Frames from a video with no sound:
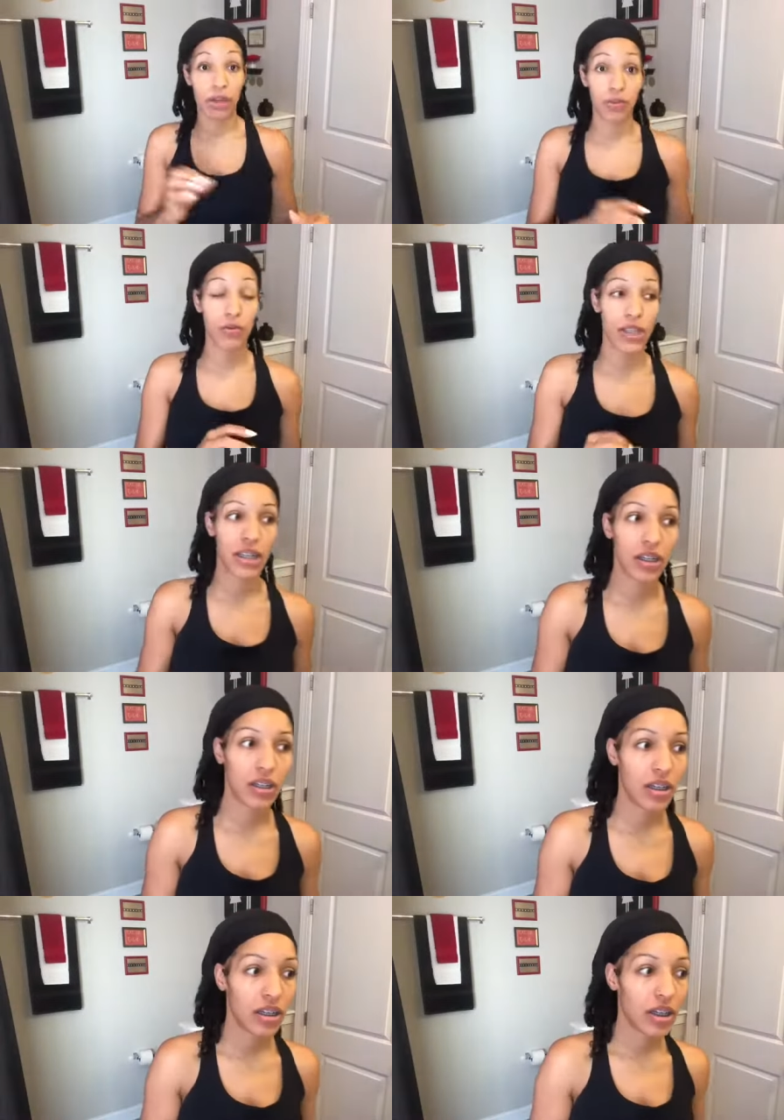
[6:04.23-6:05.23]
routine
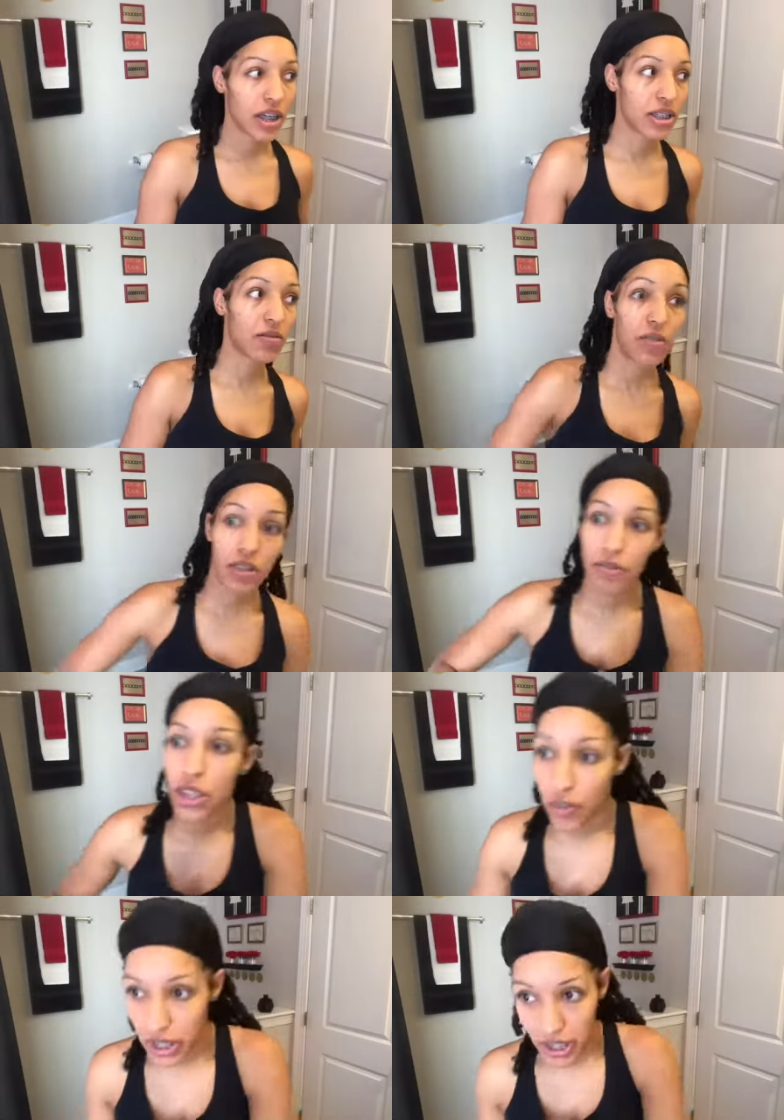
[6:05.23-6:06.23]
as soon as we
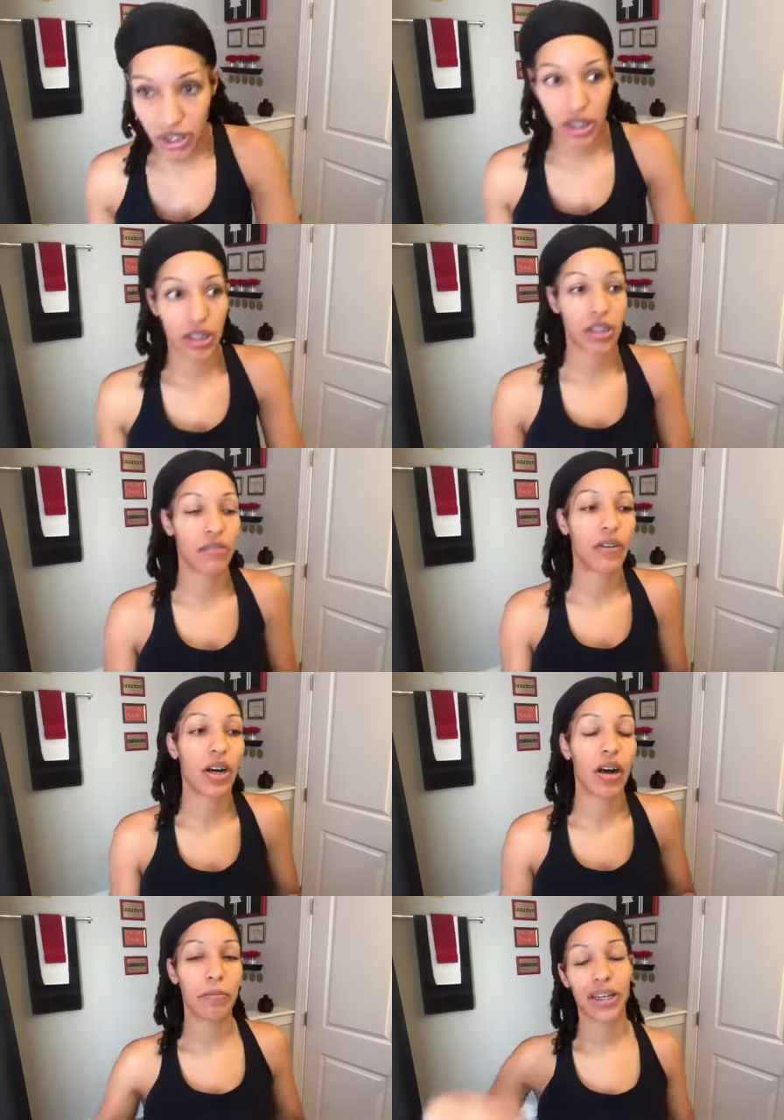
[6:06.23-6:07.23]
transition into fall,
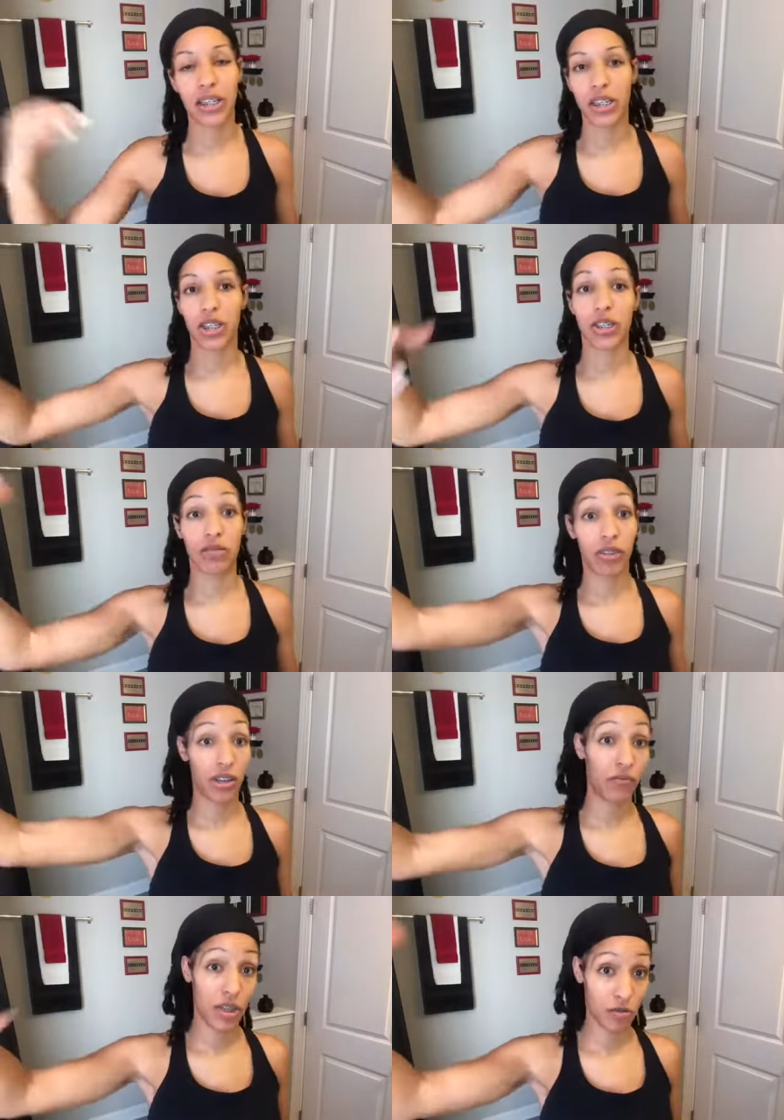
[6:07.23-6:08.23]
I pay attention to what
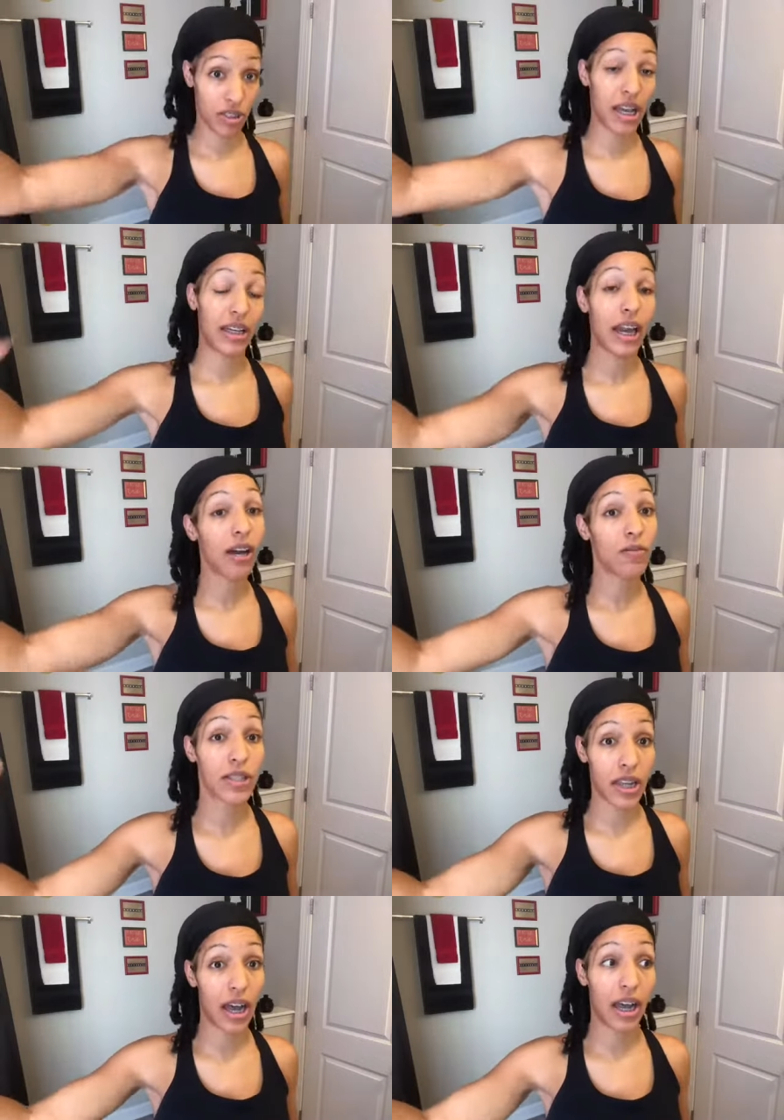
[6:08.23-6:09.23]
it feels like
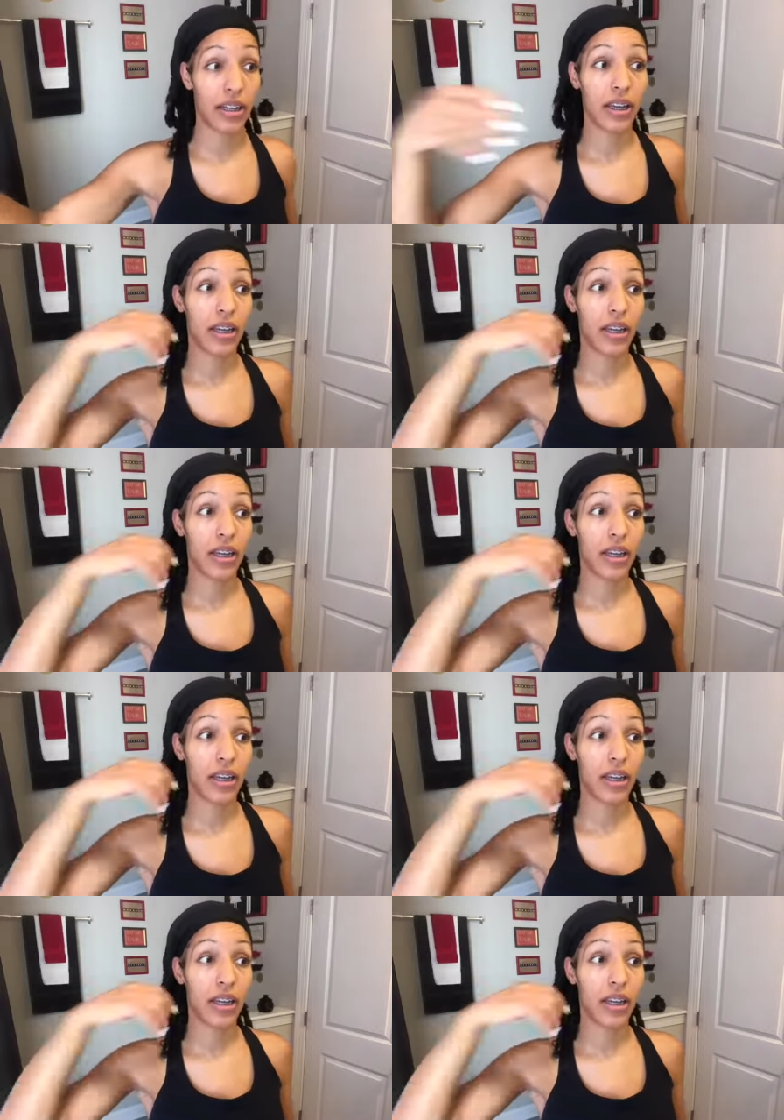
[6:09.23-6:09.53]
outside.